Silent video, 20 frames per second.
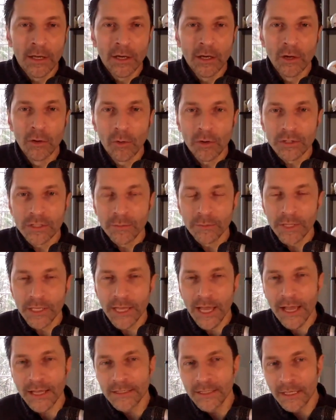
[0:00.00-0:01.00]
who are some of the
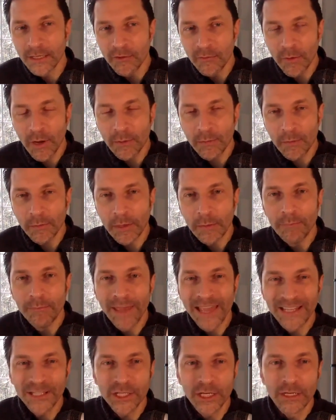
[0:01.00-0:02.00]
guys, and you probably
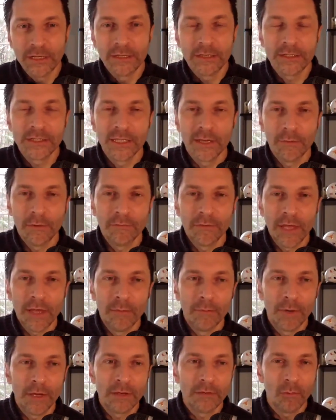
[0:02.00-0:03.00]
mentioned some of
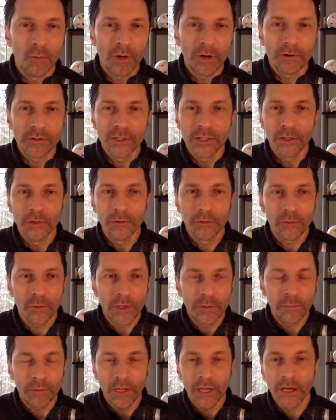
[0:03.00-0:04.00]
them, but one or two,
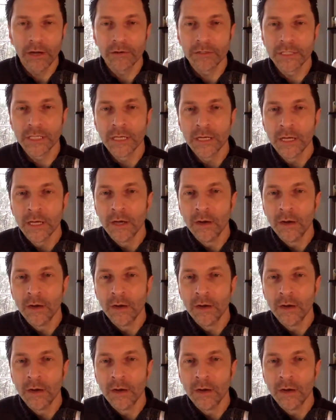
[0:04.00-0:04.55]
three players,